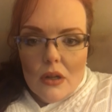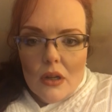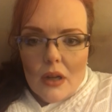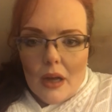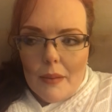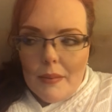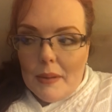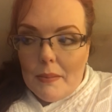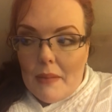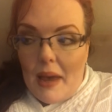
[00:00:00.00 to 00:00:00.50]

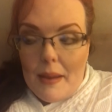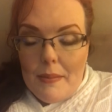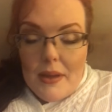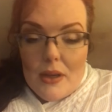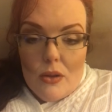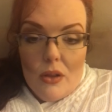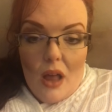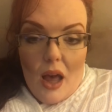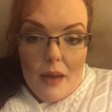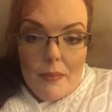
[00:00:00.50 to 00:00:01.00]
I mean, maybe
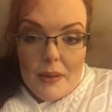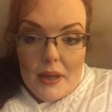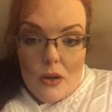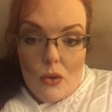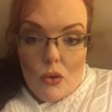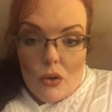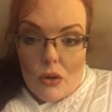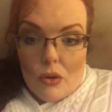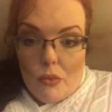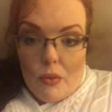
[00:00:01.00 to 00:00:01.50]
you like being
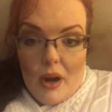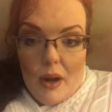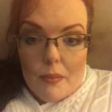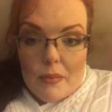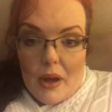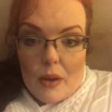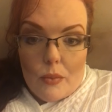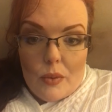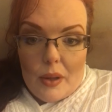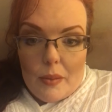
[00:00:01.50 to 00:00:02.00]
ordered around
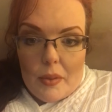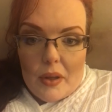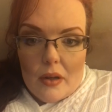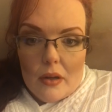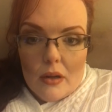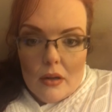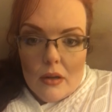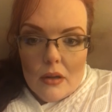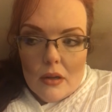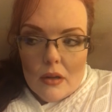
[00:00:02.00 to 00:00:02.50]
by women.
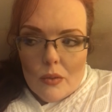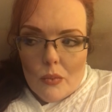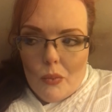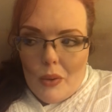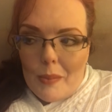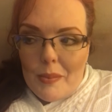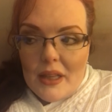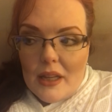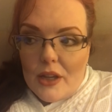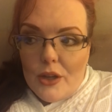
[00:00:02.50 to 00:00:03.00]

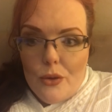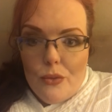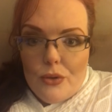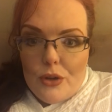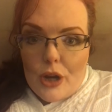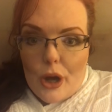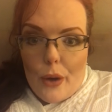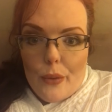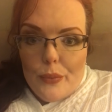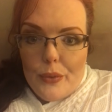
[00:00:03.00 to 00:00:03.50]
Women that you
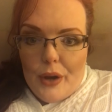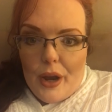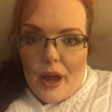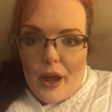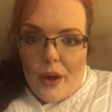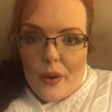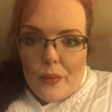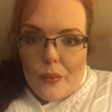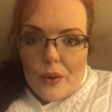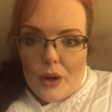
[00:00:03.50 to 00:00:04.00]
don't
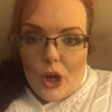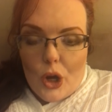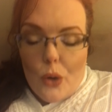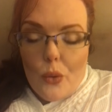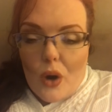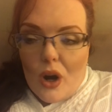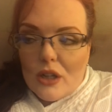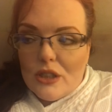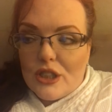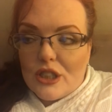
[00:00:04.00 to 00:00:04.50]
know,
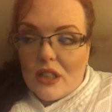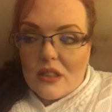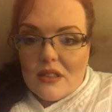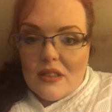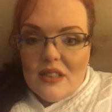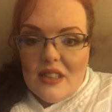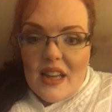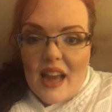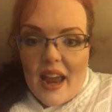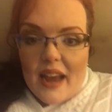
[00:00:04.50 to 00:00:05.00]
who are just
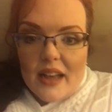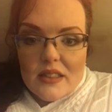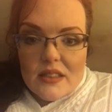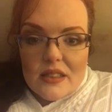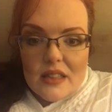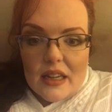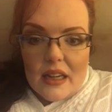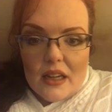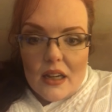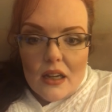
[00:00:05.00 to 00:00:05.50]

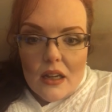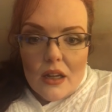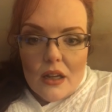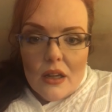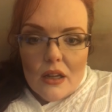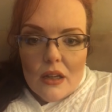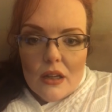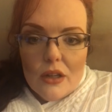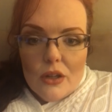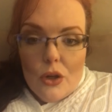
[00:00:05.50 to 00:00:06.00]
nasty.
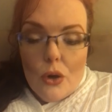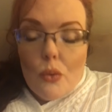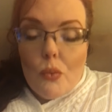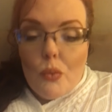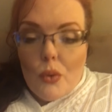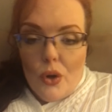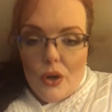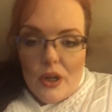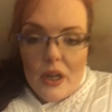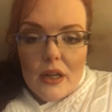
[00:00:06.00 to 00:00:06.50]
You're
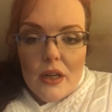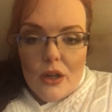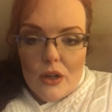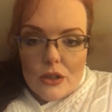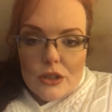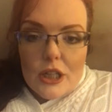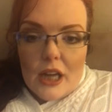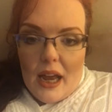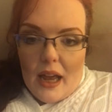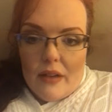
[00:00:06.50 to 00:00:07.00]
running your
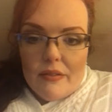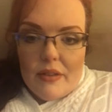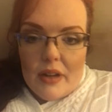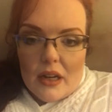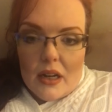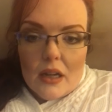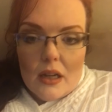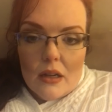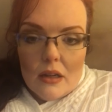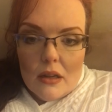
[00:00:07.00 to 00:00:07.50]
chat,
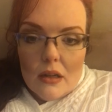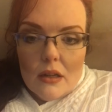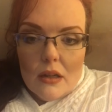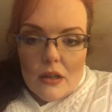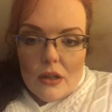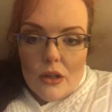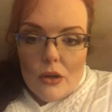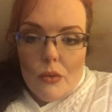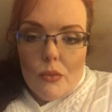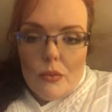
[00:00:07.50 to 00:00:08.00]
Vinny.
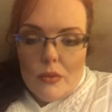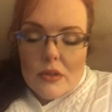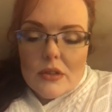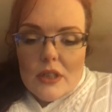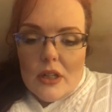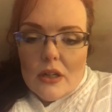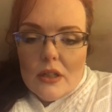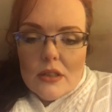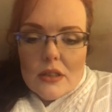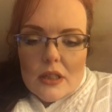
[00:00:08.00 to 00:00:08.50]

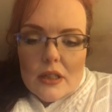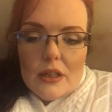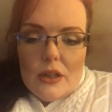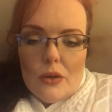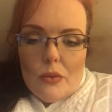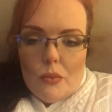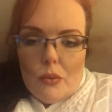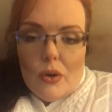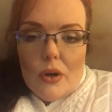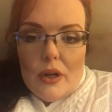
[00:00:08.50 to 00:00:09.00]
Seriously,
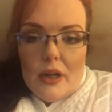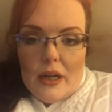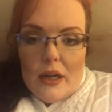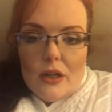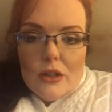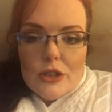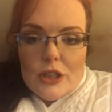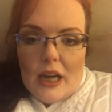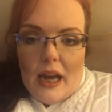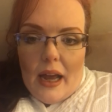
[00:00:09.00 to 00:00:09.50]
you're running
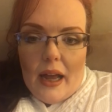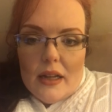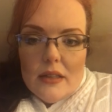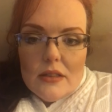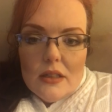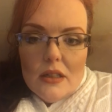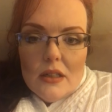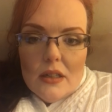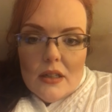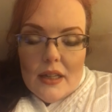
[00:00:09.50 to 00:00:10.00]
your
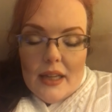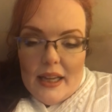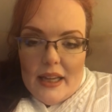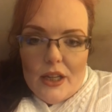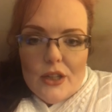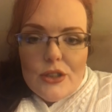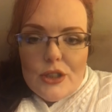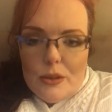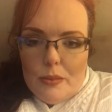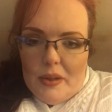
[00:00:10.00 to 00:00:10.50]
chat. It
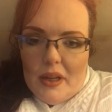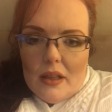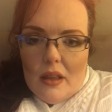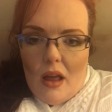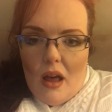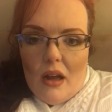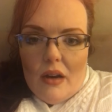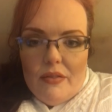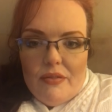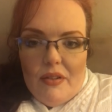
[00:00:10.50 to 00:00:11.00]
used to be a
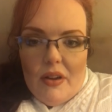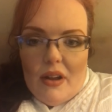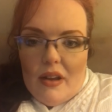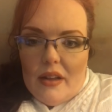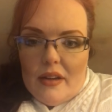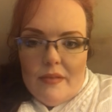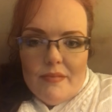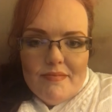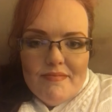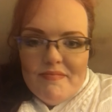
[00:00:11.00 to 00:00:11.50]
lot of
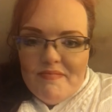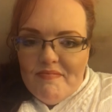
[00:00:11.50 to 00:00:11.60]
fun.